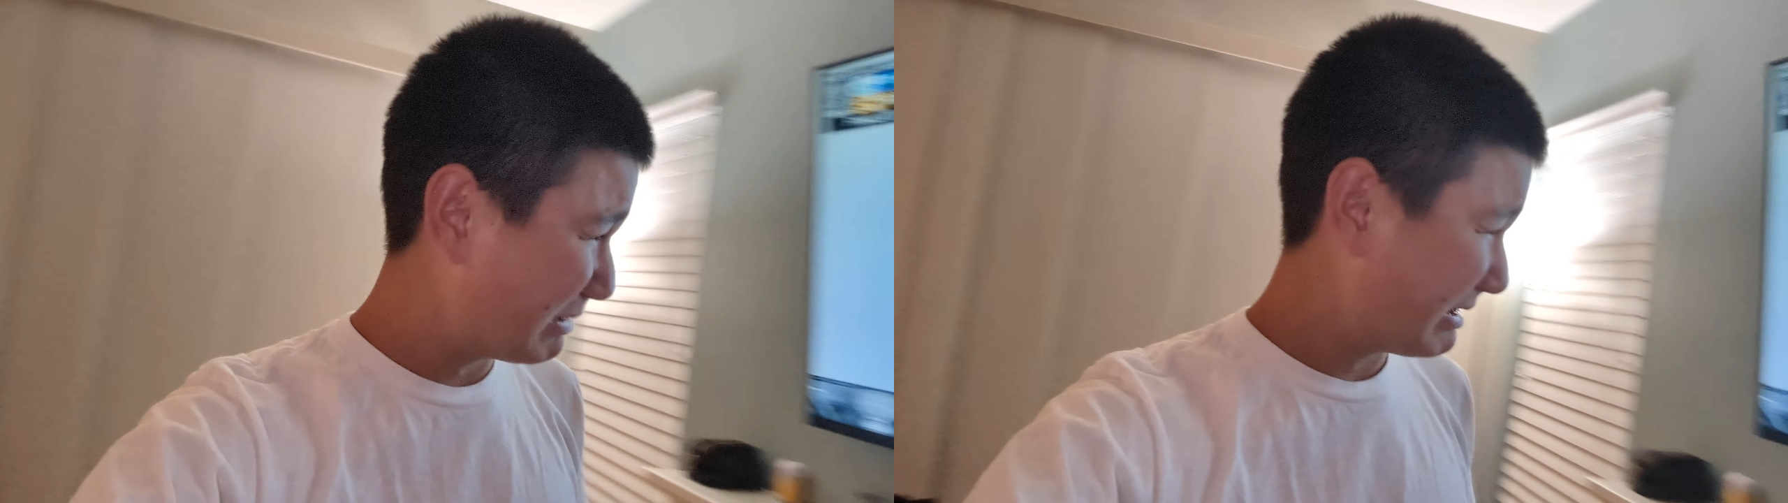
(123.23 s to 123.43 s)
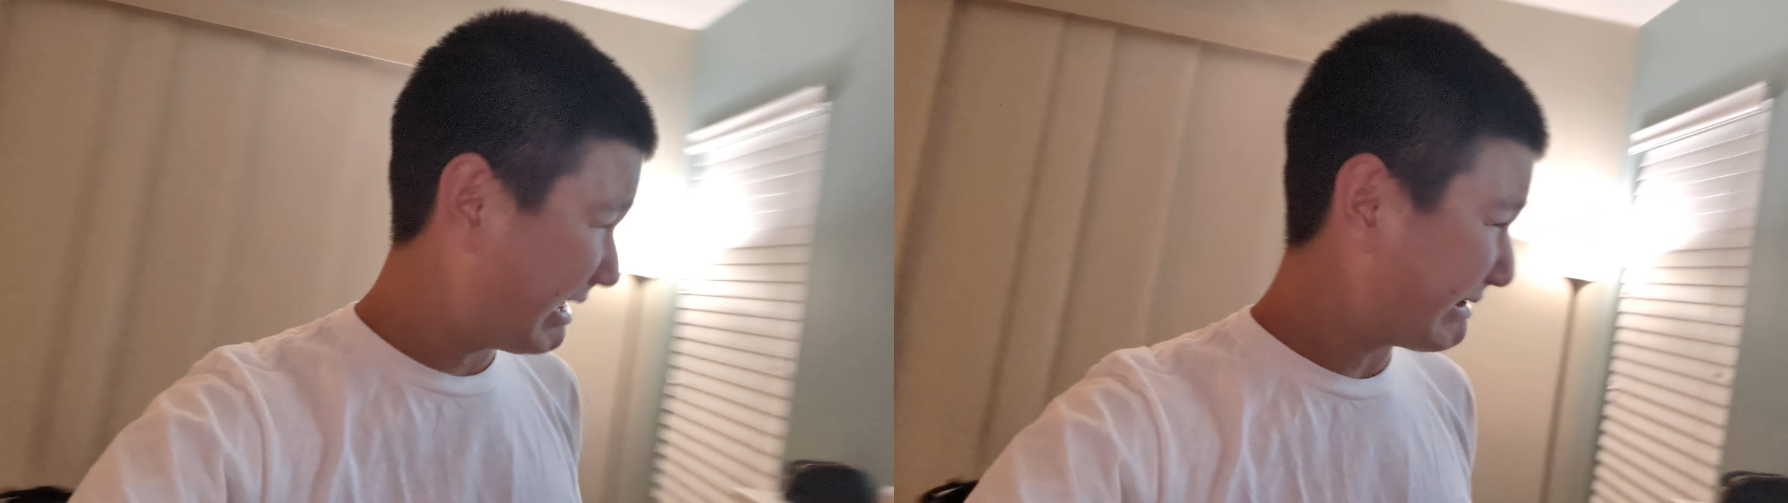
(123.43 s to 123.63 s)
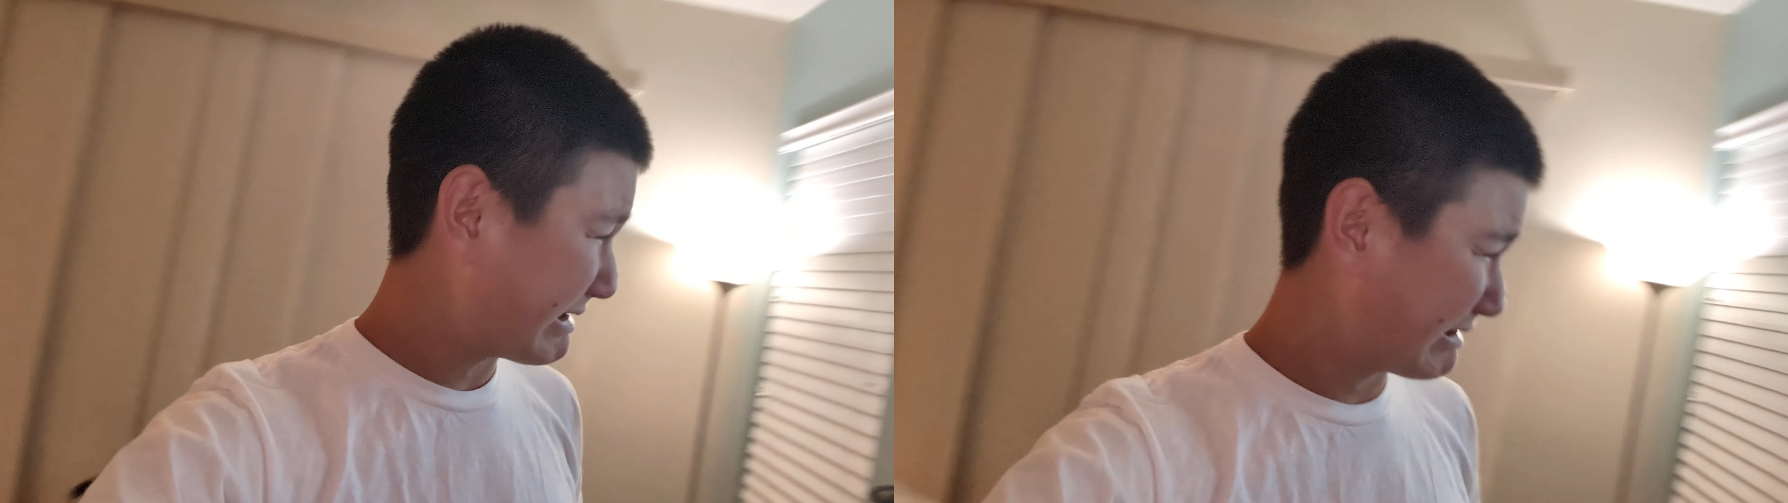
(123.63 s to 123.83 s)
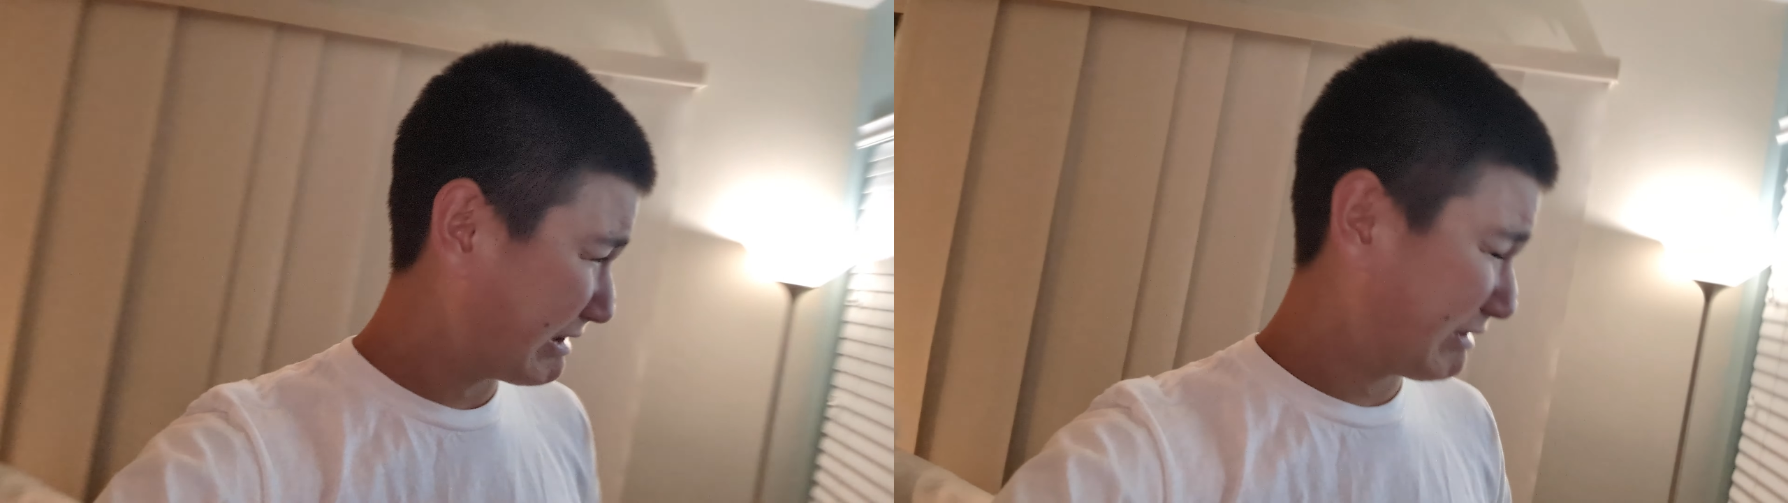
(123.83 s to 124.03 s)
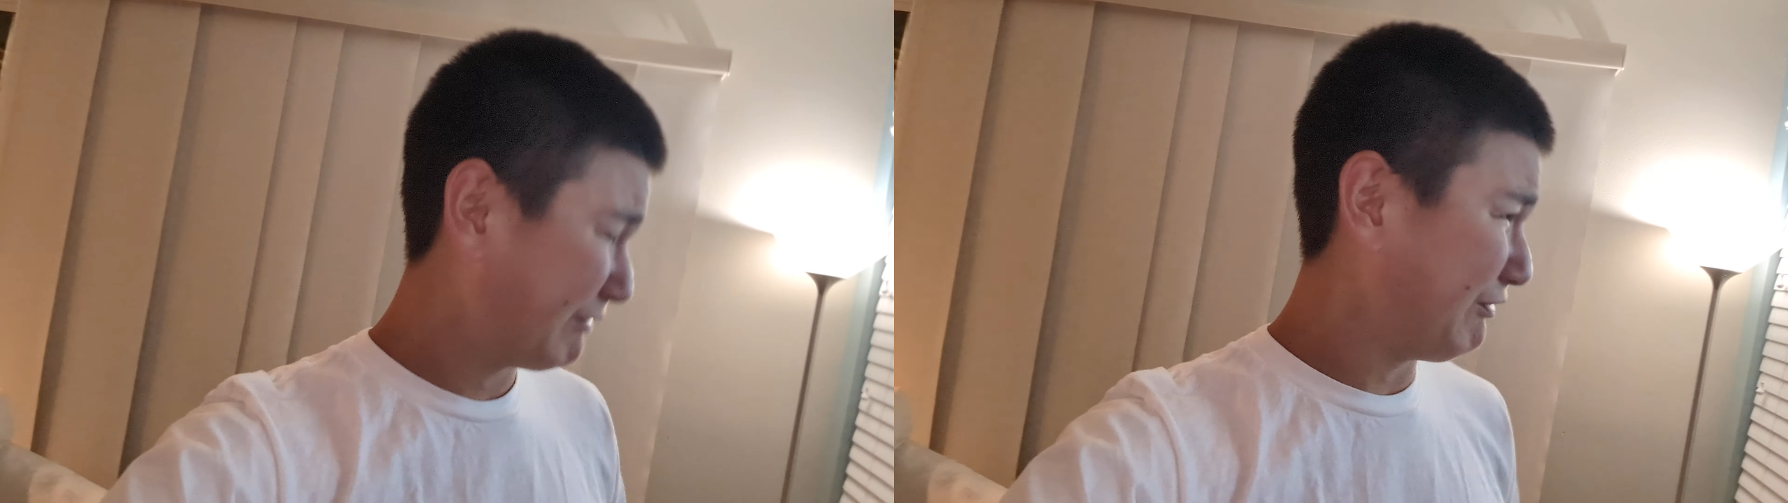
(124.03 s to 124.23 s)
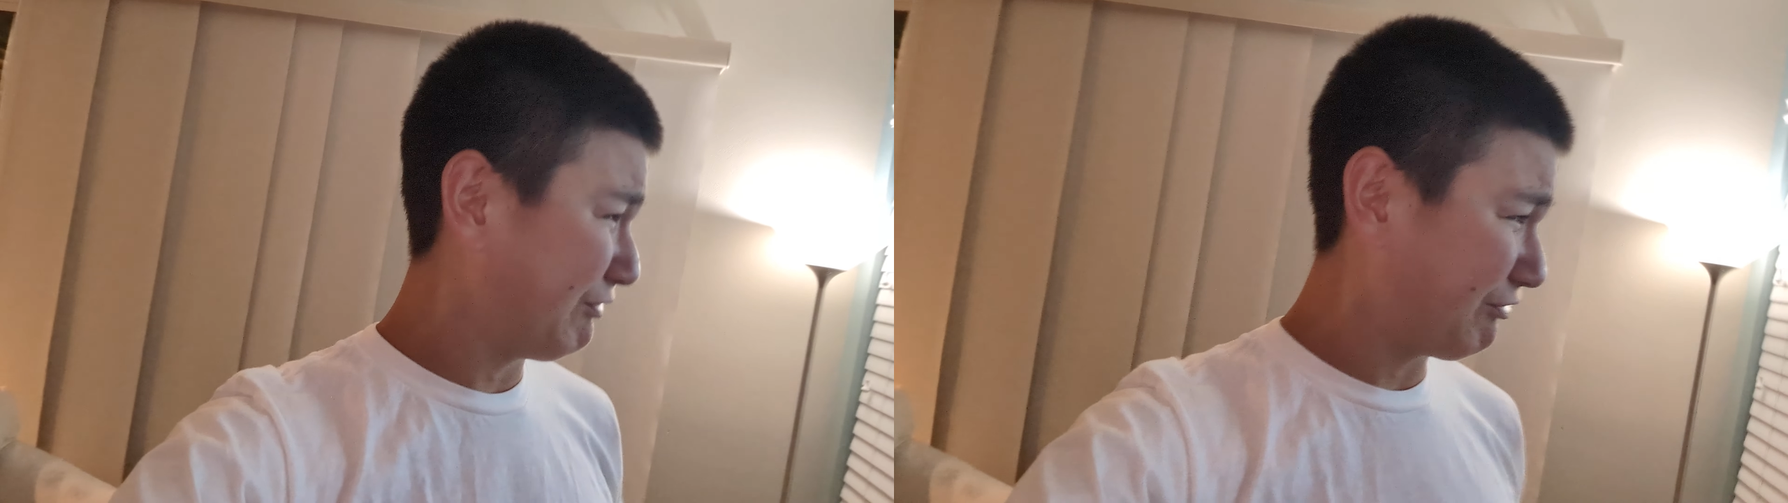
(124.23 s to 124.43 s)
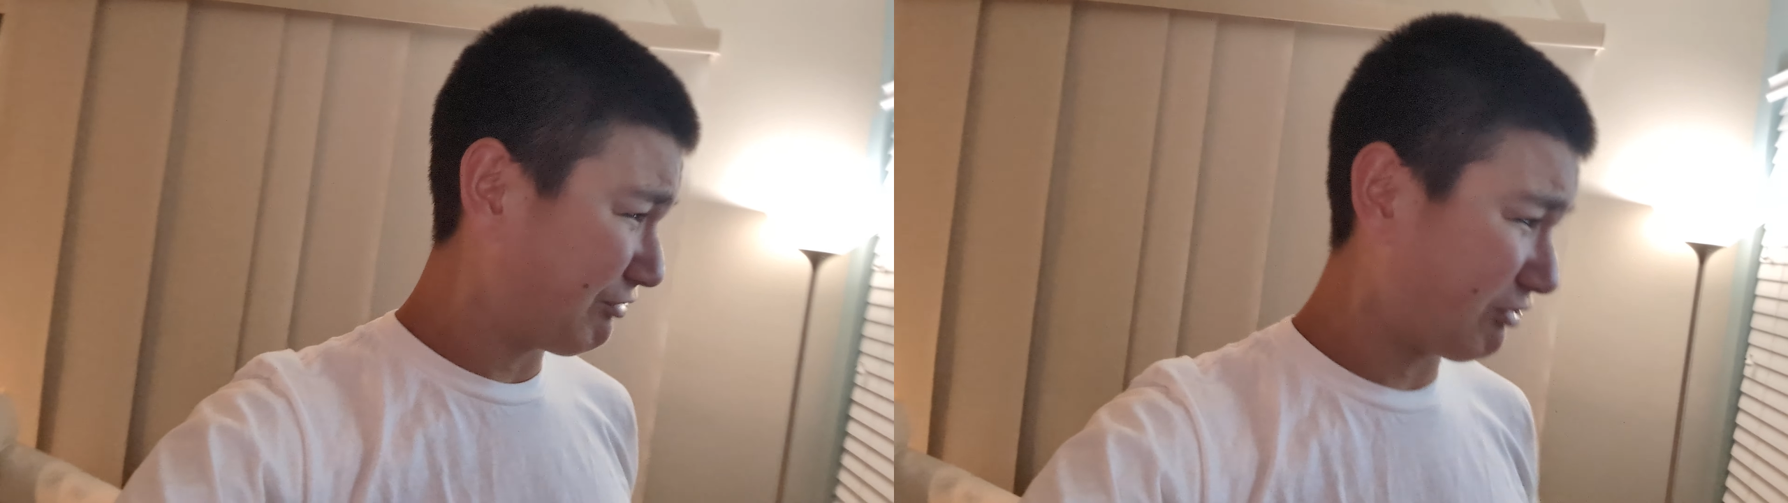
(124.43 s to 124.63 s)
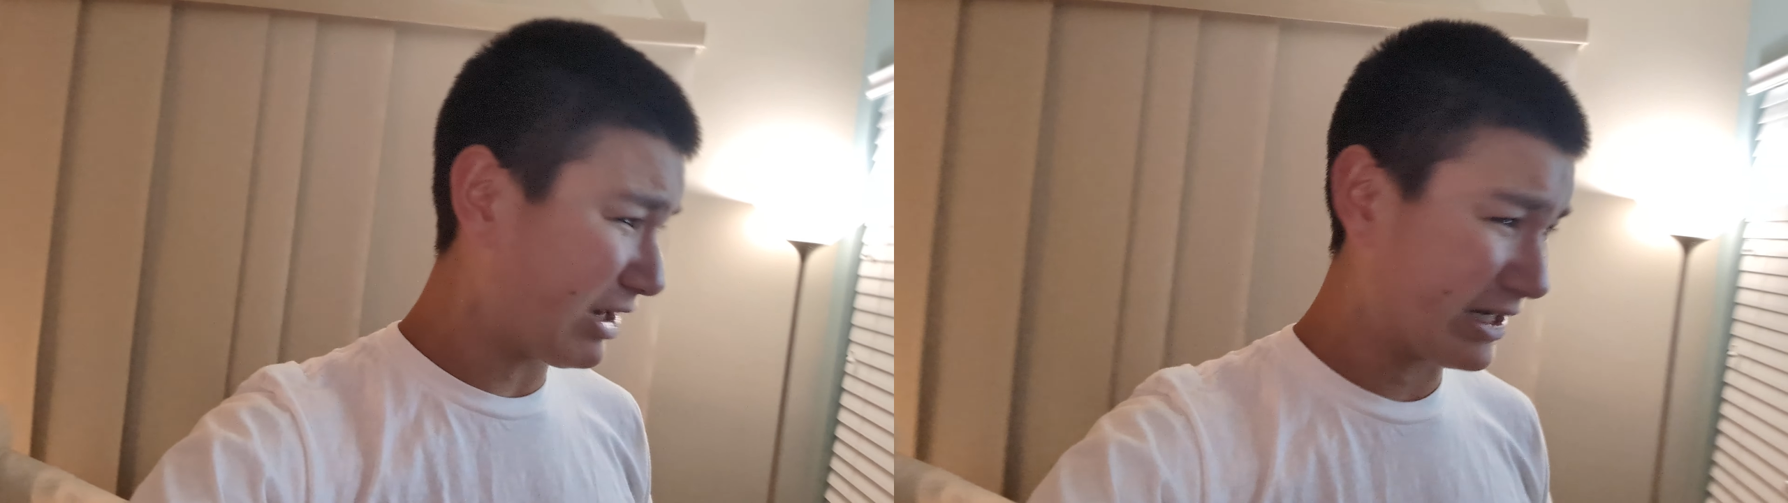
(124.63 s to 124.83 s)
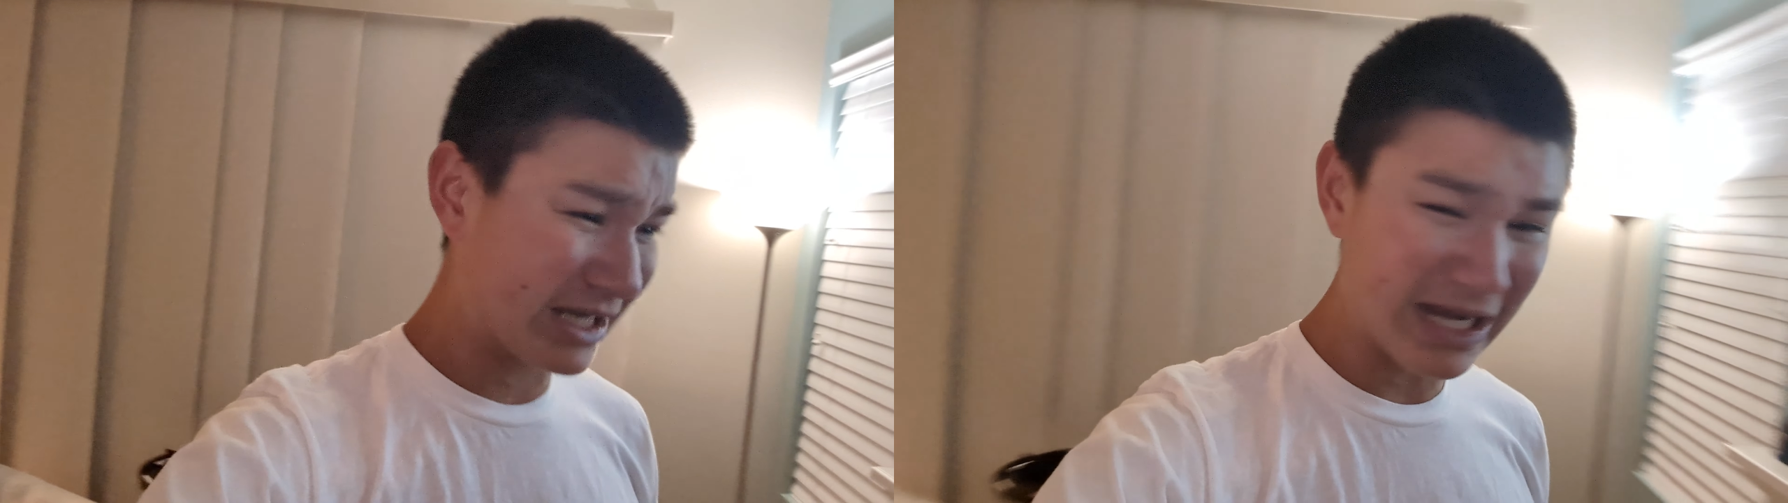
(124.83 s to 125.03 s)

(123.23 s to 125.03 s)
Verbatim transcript: But this is just frick.